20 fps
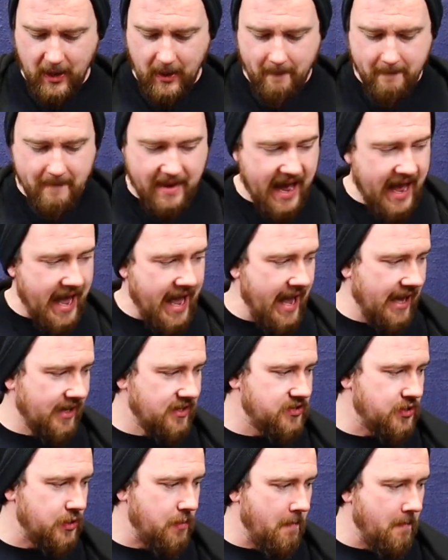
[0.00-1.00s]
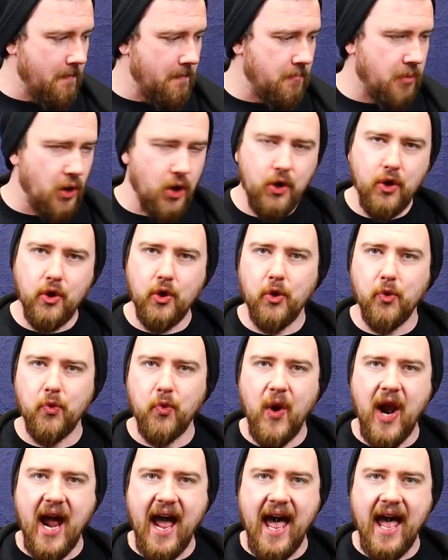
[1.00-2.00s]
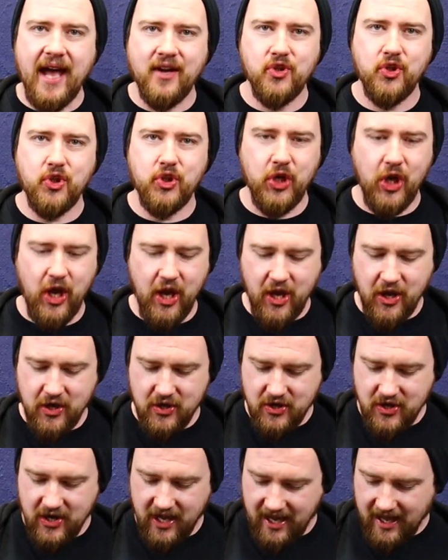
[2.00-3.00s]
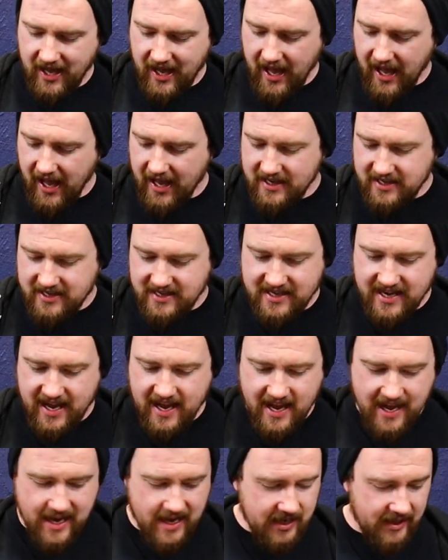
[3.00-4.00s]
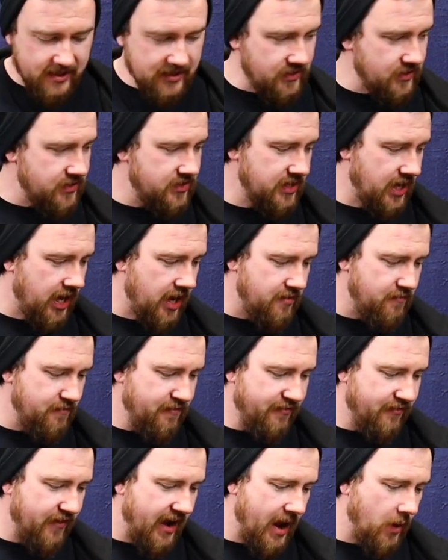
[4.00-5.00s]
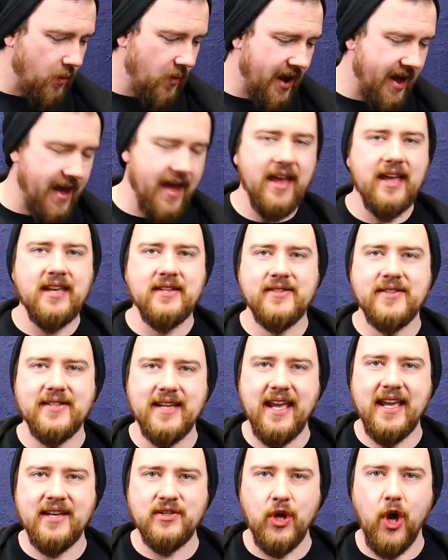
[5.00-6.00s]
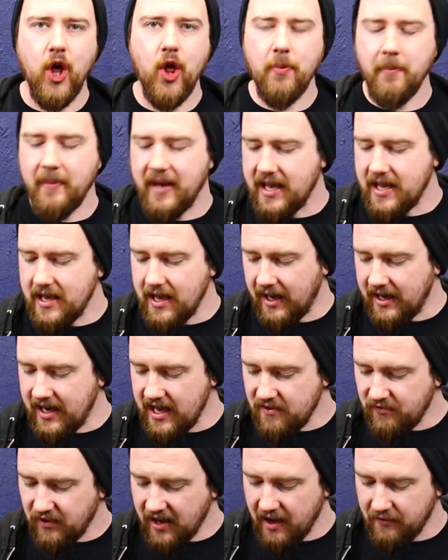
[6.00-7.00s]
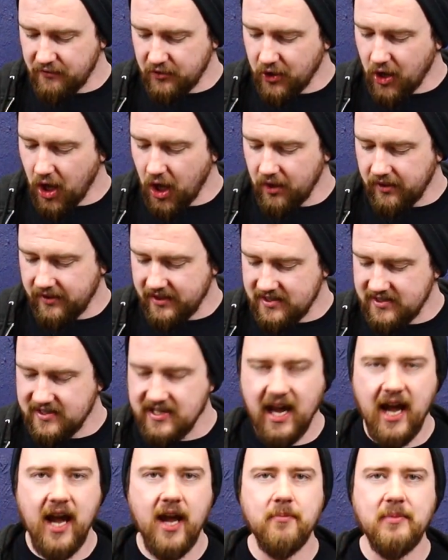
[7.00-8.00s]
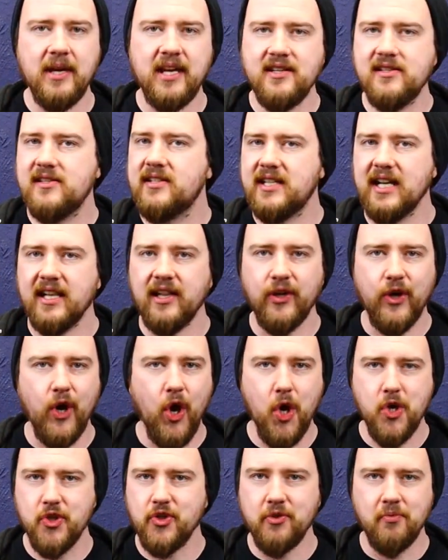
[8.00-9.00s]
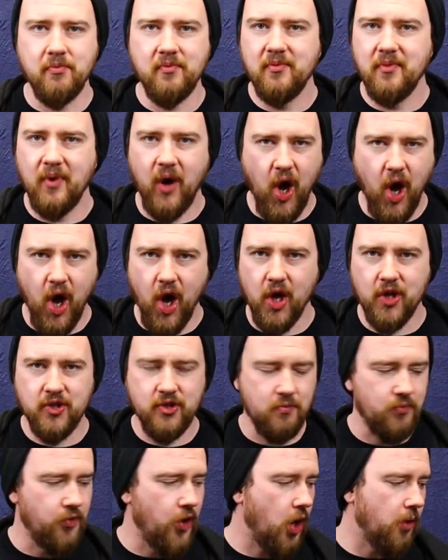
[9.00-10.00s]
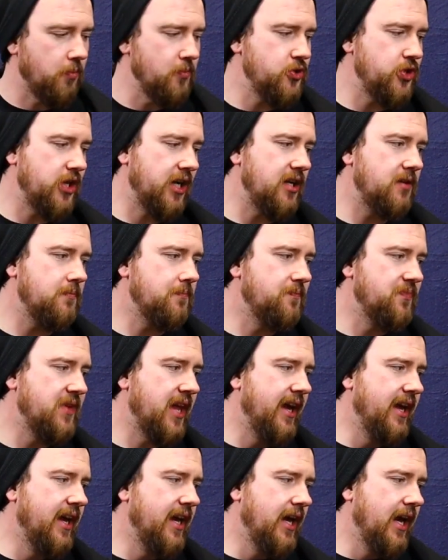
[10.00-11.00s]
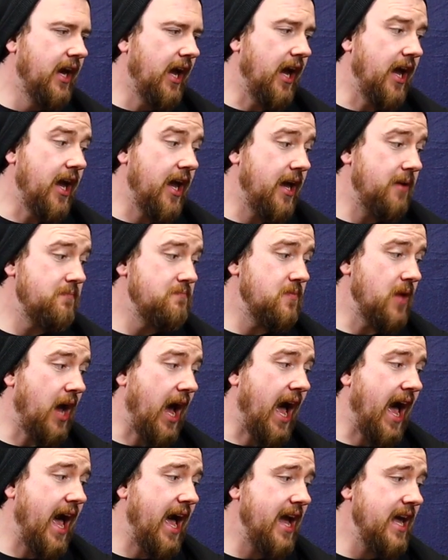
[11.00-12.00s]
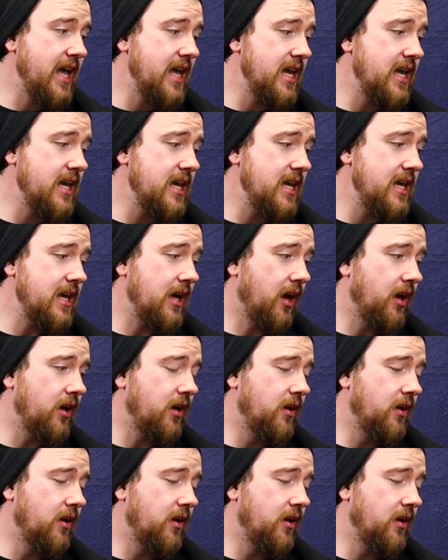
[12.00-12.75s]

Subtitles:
marks and buckle rash and dings and fretwear is all me. And even after all this time, it's still an awesome rock machine. I